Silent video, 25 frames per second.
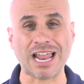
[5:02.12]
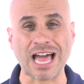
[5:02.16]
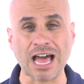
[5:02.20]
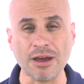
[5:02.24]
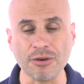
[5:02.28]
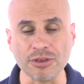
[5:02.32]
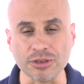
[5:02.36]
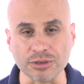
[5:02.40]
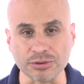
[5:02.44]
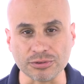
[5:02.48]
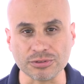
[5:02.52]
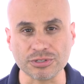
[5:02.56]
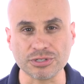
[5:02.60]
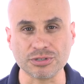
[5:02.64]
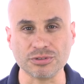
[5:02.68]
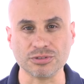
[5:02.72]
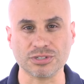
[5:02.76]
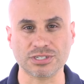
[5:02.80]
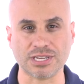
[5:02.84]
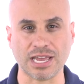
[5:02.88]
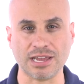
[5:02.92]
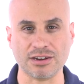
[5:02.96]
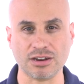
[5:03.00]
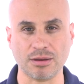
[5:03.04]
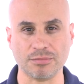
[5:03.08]
allow you to
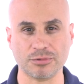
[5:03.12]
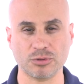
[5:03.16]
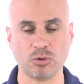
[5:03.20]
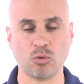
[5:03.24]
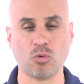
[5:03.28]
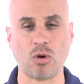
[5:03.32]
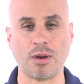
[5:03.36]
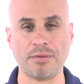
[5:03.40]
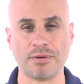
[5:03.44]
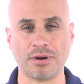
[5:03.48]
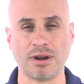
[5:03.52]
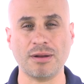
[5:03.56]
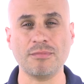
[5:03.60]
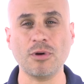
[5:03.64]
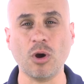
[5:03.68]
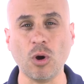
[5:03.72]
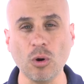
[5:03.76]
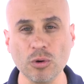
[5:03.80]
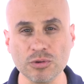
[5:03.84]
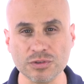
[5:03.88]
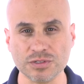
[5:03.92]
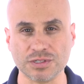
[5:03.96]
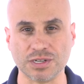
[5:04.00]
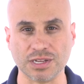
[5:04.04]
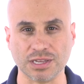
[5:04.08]
sign up to a webinar I'm
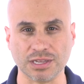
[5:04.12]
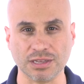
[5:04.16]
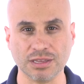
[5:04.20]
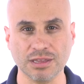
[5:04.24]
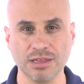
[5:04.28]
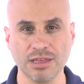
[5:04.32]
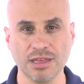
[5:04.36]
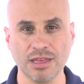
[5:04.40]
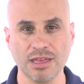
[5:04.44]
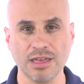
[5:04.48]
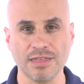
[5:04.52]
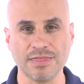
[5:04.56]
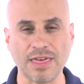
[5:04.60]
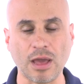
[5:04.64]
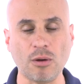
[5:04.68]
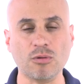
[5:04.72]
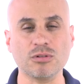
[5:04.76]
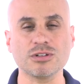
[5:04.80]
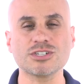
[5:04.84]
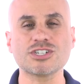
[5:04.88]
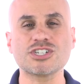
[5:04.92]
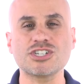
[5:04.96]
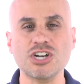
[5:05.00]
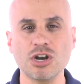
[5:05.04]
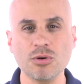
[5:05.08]
hosting that
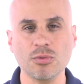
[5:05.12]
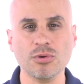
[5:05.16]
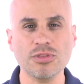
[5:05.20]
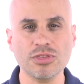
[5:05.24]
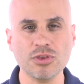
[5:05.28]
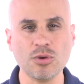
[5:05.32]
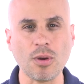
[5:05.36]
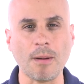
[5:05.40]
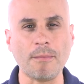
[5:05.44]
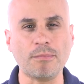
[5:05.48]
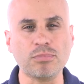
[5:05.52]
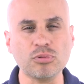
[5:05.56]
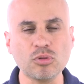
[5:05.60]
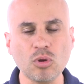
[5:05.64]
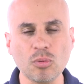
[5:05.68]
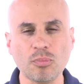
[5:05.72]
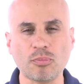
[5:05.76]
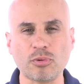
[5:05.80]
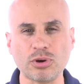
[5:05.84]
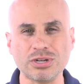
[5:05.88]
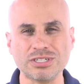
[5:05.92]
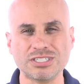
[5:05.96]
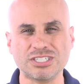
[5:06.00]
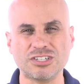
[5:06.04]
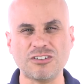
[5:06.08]
will share with you a
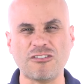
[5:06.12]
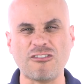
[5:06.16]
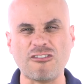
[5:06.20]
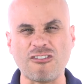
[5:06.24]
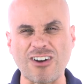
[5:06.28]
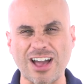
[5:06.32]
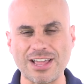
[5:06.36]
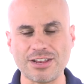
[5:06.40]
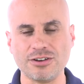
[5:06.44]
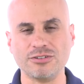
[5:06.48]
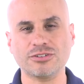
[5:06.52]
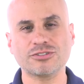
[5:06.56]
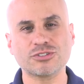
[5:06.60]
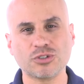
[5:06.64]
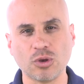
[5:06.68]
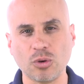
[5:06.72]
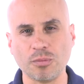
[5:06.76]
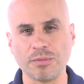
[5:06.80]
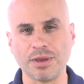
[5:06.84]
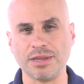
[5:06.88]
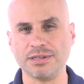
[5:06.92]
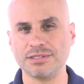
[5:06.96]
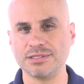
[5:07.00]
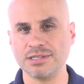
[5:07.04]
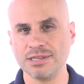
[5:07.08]
blueprint to find your
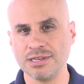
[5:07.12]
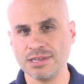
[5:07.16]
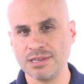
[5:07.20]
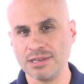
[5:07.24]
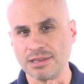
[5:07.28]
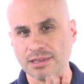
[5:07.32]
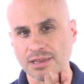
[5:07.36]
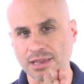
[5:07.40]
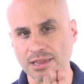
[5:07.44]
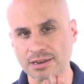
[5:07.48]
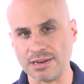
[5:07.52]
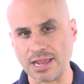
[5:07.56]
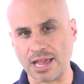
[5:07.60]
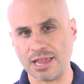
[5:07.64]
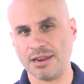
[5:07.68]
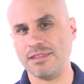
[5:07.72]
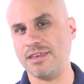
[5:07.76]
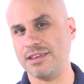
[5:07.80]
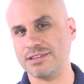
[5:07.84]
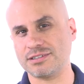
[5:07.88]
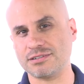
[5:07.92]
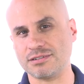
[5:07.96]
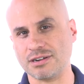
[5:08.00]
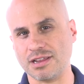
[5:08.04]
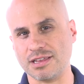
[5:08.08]
soulmate in 90
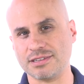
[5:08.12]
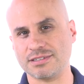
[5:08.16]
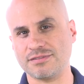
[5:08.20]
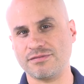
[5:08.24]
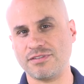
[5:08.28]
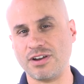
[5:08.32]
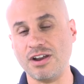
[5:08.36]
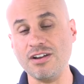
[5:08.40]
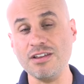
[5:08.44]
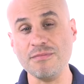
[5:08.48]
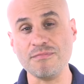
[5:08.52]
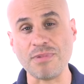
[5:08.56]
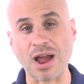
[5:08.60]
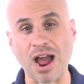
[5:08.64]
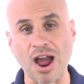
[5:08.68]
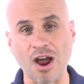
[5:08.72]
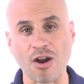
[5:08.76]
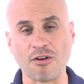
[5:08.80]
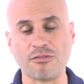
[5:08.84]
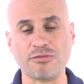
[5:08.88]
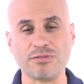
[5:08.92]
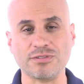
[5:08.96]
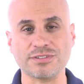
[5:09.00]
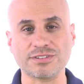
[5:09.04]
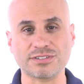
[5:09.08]
days or less. Very
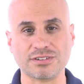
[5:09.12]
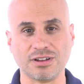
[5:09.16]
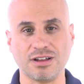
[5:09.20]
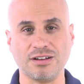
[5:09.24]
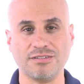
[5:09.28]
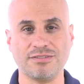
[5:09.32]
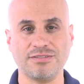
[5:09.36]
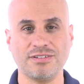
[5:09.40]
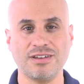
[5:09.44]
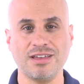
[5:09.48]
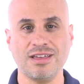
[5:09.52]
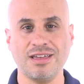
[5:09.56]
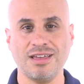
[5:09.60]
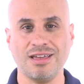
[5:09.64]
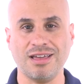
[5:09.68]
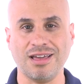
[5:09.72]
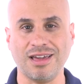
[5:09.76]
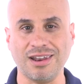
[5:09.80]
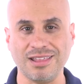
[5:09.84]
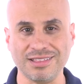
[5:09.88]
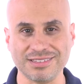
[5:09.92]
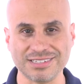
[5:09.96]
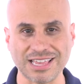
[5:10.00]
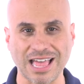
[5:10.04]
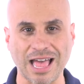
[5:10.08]
powerful stuff
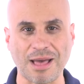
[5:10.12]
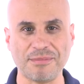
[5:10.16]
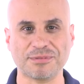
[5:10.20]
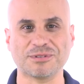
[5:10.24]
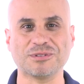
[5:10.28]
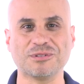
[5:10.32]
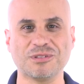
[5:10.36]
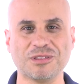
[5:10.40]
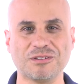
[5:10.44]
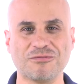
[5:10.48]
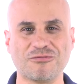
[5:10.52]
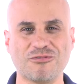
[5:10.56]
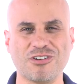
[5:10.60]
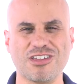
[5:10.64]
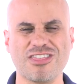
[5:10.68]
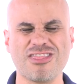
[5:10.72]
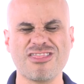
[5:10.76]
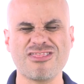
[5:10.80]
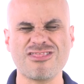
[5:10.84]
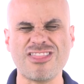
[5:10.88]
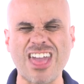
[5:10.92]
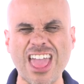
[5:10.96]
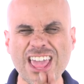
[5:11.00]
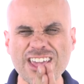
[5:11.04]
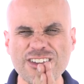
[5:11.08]
and it's absolutely free.
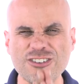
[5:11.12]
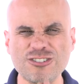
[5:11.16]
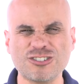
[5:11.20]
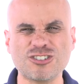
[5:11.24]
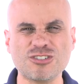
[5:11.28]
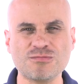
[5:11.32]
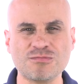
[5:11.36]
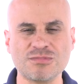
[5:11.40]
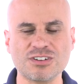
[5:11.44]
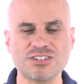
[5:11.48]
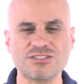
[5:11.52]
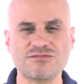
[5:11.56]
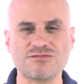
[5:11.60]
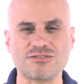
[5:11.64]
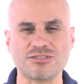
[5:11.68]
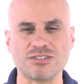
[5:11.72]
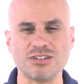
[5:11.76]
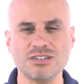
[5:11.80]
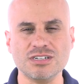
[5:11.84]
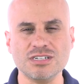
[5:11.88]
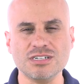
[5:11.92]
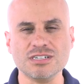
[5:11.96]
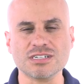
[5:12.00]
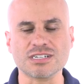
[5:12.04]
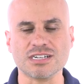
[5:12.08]
Thank you so much
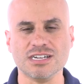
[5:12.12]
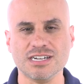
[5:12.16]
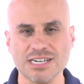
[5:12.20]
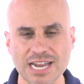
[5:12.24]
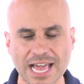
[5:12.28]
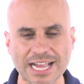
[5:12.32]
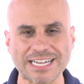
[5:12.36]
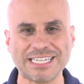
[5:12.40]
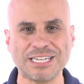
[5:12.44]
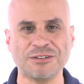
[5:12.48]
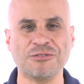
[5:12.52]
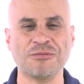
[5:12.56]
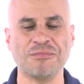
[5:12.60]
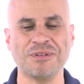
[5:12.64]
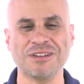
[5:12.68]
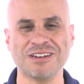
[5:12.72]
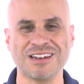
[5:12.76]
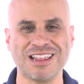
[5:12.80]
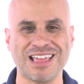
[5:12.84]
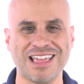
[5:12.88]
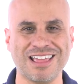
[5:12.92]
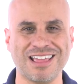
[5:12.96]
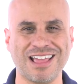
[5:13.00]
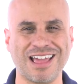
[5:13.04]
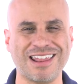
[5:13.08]
for connecting with me
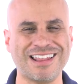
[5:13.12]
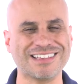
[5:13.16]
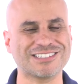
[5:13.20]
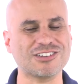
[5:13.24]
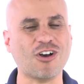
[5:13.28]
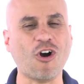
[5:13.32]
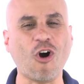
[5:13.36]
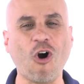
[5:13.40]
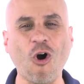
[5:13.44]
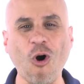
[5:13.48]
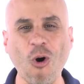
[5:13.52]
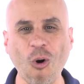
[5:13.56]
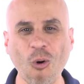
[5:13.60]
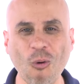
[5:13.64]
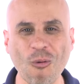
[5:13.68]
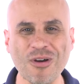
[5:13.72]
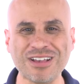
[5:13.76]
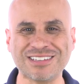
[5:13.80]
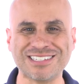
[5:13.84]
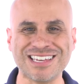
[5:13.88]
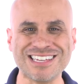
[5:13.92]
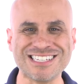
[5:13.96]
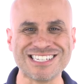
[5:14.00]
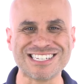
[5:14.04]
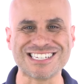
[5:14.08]
today. And as
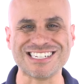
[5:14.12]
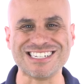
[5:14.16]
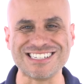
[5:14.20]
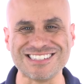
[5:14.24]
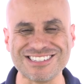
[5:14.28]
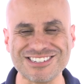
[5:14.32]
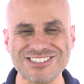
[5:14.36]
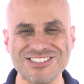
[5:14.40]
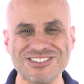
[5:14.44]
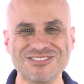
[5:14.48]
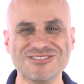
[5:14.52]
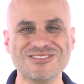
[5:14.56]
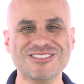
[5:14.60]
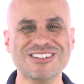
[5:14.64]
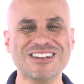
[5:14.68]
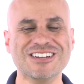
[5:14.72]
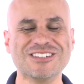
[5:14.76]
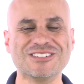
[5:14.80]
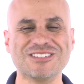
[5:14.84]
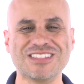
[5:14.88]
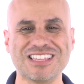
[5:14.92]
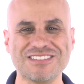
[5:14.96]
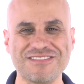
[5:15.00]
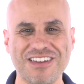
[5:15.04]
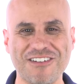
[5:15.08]
always, I challenge you
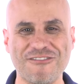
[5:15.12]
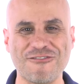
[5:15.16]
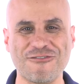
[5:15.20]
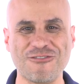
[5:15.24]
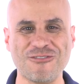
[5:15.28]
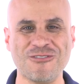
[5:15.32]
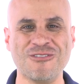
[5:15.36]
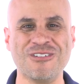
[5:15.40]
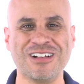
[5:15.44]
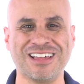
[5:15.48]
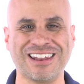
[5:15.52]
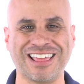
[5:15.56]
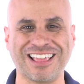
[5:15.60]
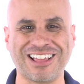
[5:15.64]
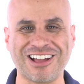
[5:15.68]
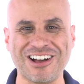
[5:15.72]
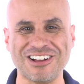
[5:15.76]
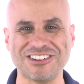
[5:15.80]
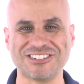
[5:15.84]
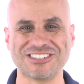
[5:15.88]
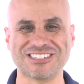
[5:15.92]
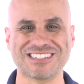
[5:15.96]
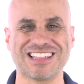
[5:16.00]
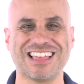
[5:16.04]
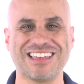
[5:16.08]
to live a full and a
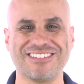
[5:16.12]
conscious